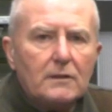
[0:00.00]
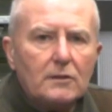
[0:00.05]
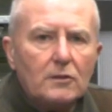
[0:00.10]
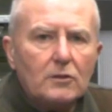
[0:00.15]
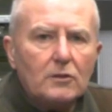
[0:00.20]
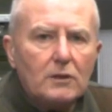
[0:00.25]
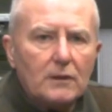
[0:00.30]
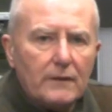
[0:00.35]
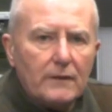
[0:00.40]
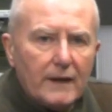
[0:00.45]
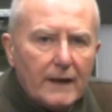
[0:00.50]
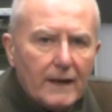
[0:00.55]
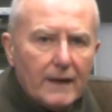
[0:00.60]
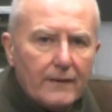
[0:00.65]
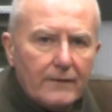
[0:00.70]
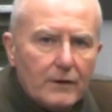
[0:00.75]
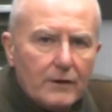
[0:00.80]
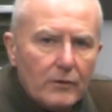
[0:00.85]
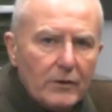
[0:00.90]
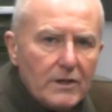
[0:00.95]
a look at that.
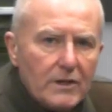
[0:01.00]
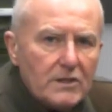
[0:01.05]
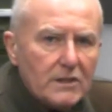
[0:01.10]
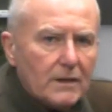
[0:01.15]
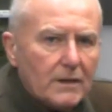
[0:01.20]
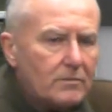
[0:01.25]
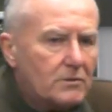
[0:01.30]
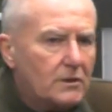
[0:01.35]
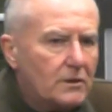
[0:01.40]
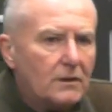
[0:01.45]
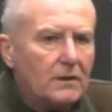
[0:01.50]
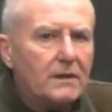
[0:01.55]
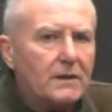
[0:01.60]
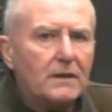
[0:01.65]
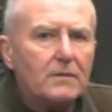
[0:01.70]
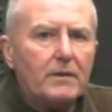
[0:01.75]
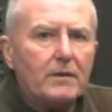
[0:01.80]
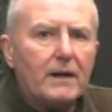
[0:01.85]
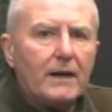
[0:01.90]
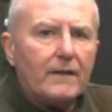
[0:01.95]
And the reason I'm
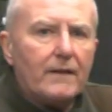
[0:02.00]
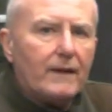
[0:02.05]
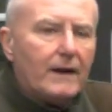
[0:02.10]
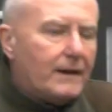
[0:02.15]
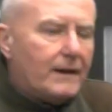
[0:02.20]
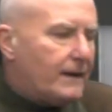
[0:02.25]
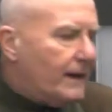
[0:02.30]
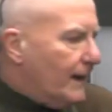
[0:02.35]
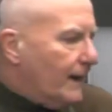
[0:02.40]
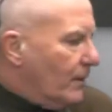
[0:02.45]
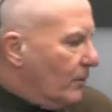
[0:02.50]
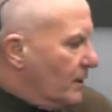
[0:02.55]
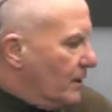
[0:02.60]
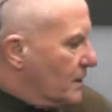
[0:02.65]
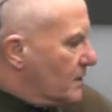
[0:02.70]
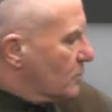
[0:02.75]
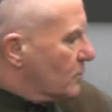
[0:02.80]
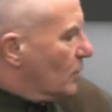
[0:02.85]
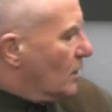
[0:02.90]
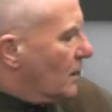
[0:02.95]
talking about that now
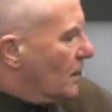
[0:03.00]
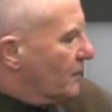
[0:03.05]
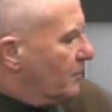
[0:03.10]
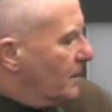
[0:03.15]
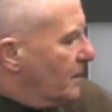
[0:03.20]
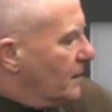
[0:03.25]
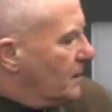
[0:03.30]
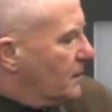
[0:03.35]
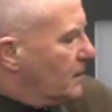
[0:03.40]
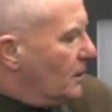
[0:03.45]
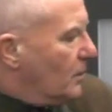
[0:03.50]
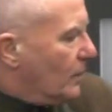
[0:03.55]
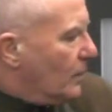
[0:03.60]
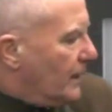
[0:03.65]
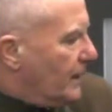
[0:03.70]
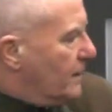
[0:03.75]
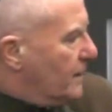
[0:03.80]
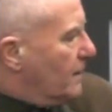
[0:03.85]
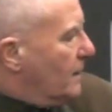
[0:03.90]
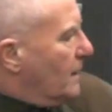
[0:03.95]
is what I've been
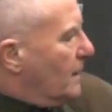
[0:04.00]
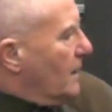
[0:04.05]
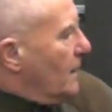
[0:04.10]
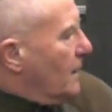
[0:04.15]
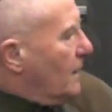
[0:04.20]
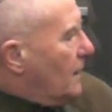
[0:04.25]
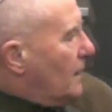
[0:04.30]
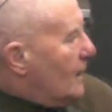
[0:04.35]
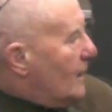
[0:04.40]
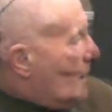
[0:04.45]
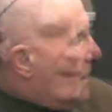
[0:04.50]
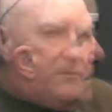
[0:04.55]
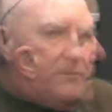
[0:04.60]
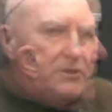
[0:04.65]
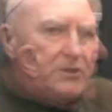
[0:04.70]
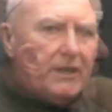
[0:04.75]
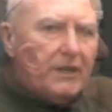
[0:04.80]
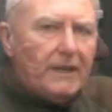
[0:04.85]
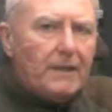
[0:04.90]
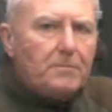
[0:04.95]
doing when I'm
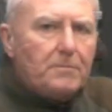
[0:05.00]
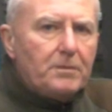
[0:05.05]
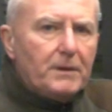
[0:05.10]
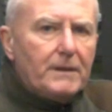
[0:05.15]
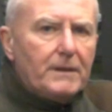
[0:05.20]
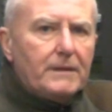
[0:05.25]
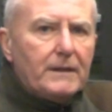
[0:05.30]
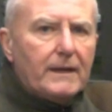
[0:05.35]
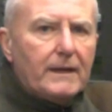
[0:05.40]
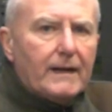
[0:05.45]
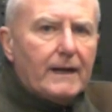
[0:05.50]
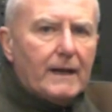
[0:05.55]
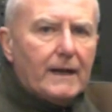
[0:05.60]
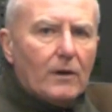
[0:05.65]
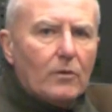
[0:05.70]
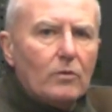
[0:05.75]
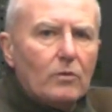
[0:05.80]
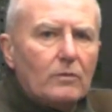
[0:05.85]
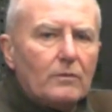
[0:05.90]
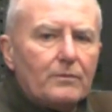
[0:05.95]
shaping
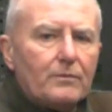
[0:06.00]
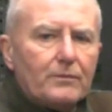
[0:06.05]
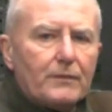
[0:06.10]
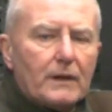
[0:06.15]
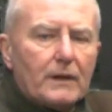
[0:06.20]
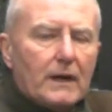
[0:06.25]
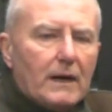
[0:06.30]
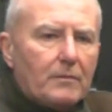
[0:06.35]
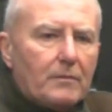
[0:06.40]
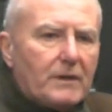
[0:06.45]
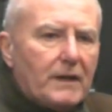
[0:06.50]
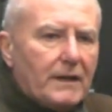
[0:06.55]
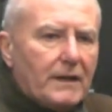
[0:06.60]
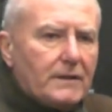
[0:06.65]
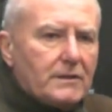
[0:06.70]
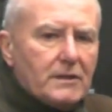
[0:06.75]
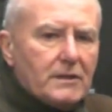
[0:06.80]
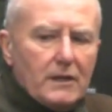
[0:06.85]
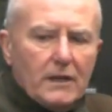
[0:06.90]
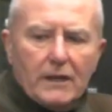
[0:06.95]
now, I'm
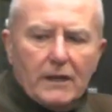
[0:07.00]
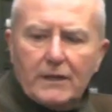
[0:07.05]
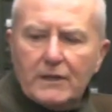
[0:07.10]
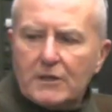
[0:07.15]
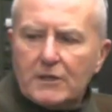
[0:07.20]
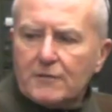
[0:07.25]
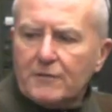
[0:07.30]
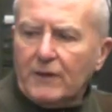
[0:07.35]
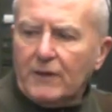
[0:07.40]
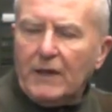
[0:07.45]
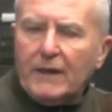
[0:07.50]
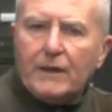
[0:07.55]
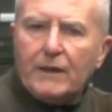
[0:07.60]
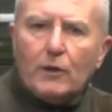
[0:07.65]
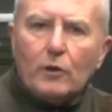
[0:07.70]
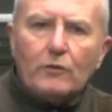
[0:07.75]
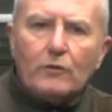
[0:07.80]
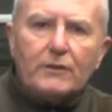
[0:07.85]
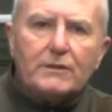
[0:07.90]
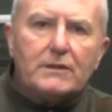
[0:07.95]
getting turnings flying
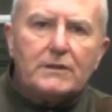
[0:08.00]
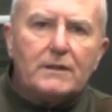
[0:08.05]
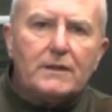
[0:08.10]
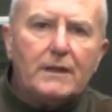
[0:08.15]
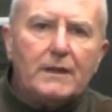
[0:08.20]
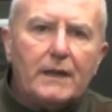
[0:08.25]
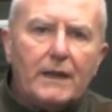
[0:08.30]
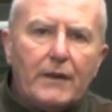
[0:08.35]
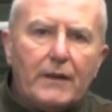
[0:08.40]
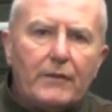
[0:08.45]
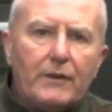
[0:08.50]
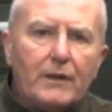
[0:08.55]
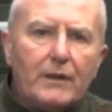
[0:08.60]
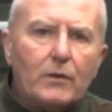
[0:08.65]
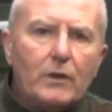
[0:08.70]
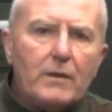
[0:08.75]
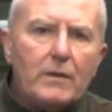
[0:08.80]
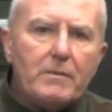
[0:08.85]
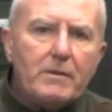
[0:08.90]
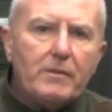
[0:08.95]
over to the area
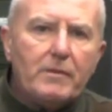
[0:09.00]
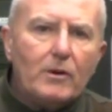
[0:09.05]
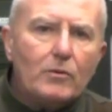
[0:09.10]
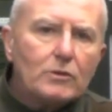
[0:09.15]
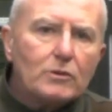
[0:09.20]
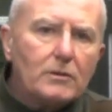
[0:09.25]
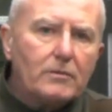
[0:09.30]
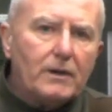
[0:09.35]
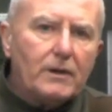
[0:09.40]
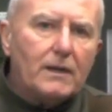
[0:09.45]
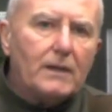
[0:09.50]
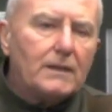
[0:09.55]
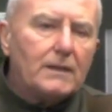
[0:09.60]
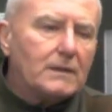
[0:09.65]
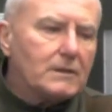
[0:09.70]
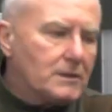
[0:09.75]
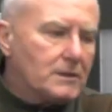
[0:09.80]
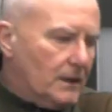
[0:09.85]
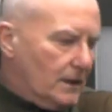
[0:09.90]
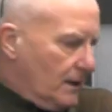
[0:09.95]
where my
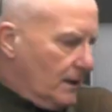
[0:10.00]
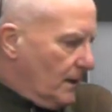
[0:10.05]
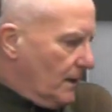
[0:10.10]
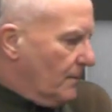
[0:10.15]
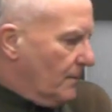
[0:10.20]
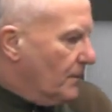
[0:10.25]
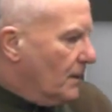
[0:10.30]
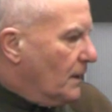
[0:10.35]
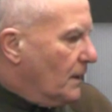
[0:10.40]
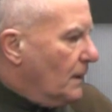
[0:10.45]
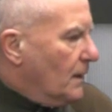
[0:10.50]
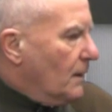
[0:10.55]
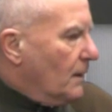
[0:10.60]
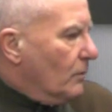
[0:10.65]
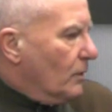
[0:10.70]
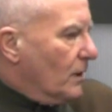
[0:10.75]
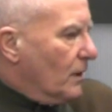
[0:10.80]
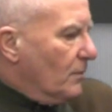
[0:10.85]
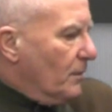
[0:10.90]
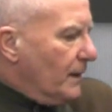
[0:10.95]
motorbikes are.
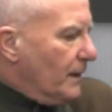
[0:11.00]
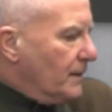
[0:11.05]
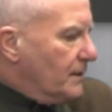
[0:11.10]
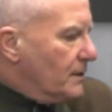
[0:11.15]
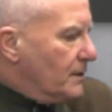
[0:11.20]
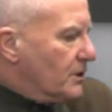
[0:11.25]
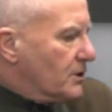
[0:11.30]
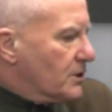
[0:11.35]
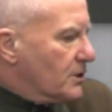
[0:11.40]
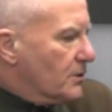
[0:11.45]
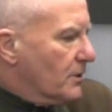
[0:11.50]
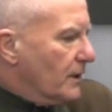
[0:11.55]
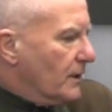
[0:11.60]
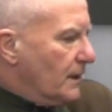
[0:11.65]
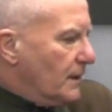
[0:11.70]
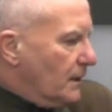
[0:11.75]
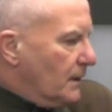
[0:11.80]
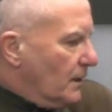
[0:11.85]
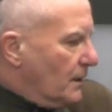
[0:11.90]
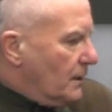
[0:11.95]
Well, I made this
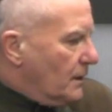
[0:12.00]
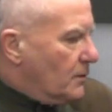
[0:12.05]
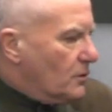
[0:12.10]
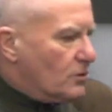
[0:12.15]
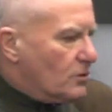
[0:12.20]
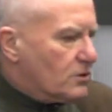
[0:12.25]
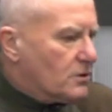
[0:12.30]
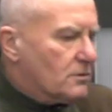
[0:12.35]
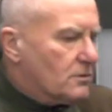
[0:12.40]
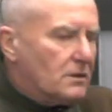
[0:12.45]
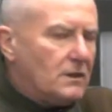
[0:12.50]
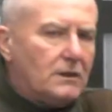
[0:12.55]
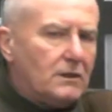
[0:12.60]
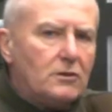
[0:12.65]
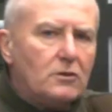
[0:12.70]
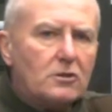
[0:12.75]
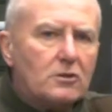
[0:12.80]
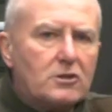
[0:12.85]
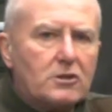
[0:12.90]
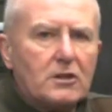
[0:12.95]
screen and it does it
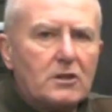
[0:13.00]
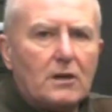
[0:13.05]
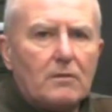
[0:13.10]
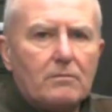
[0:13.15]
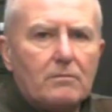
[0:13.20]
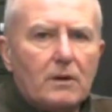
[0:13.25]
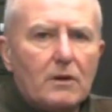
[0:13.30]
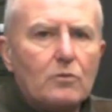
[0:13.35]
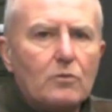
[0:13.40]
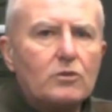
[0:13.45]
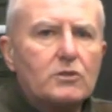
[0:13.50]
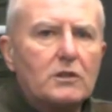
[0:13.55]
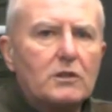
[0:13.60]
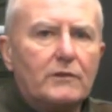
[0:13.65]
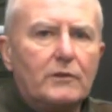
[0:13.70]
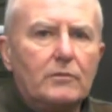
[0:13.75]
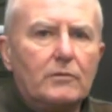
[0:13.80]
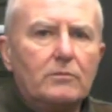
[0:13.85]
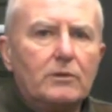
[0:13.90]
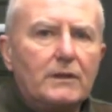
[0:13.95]
does stop most
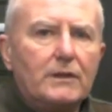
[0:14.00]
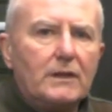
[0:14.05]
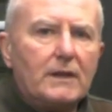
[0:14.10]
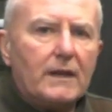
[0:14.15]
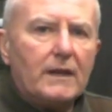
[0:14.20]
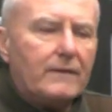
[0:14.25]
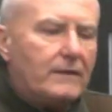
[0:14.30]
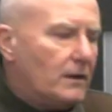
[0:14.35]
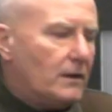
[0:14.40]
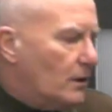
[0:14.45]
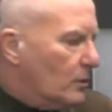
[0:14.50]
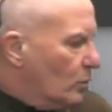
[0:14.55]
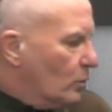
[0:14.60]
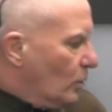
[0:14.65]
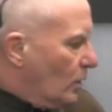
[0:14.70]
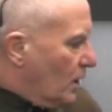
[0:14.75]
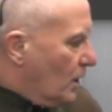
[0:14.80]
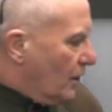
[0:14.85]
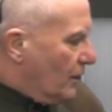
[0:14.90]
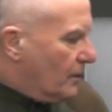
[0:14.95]
of them, but you get the odd
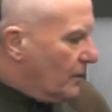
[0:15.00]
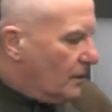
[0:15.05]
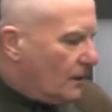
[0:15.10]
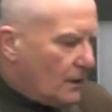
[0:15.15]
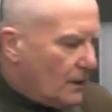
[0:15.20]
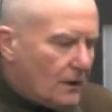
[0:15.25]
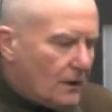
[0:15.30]
one,